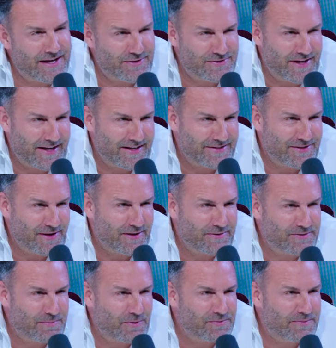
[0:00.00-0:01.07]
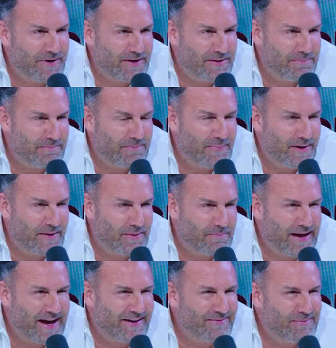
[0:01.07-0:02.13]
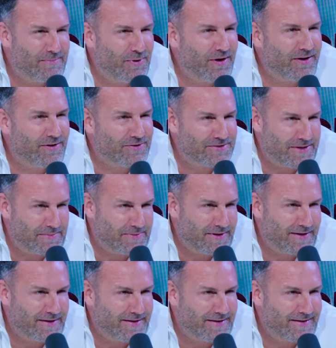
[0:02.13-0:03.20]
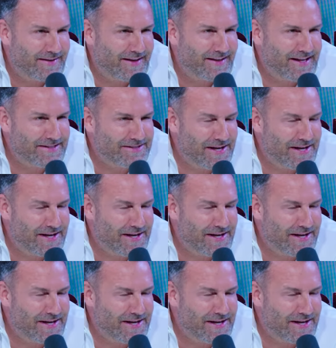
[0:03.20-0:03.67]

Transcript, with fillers: sounds like it's on supposed to be on the on the back of a book or something. Like that